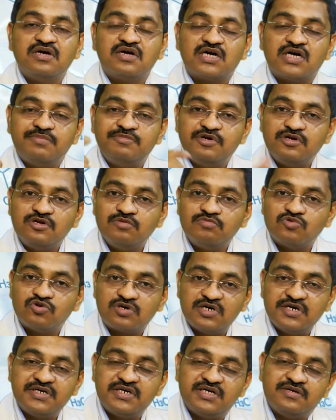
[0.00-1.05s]
Coming to
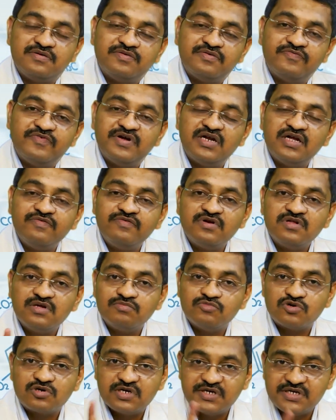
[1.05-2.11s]
motility, whenever the
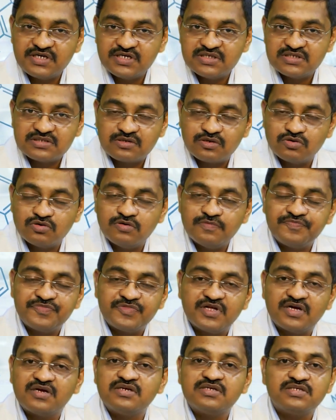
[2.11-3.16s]
motility is low,
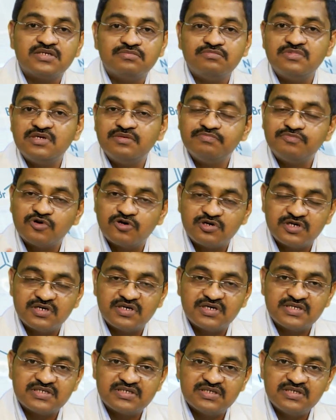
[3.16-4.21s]
there are some important
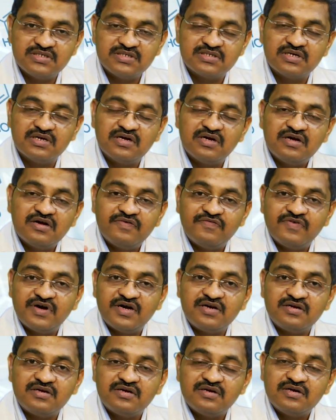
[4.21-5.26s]
reasons
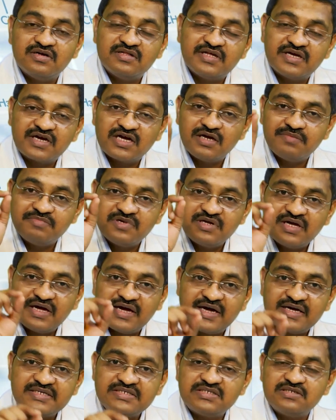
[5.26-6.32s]
where they can be
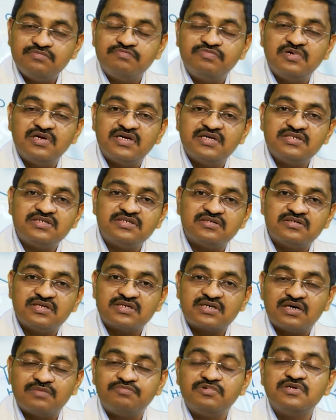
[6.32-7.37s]
as simple as the
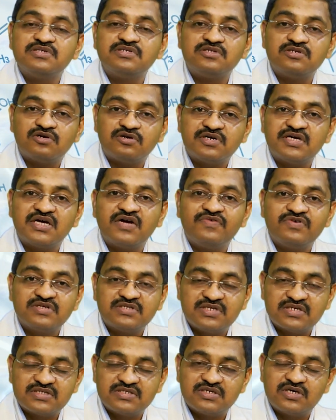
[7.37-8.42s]
couple is not having
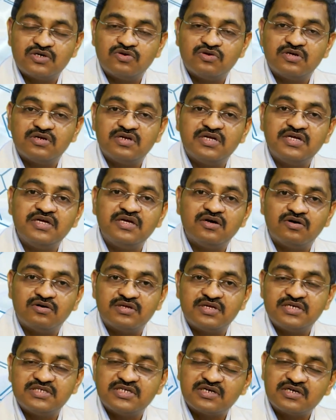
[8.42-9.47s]
sex regularly, or
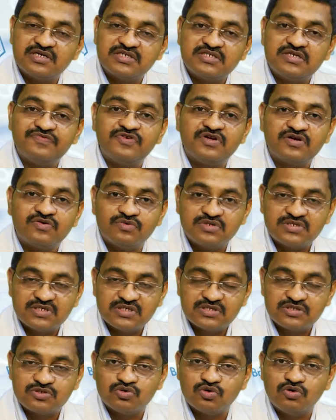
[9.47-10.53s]
the ejaculation frequency
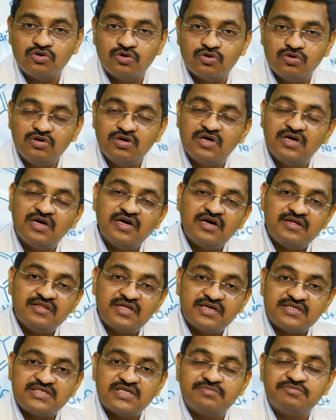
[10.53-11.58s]
is so low
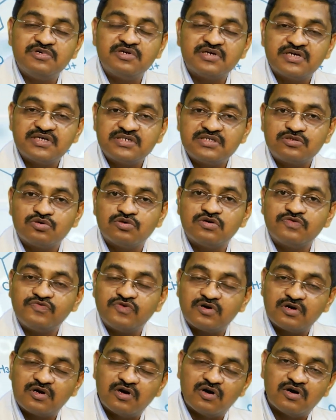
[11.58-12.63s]
that semen gets stored
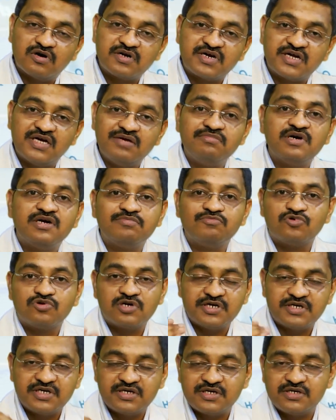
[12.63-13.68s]
for a long time and
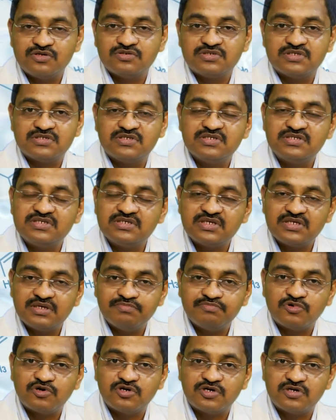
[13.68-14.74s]
motility reduces. This is an
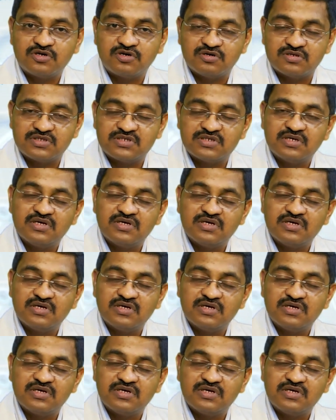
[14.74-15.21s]
important cause.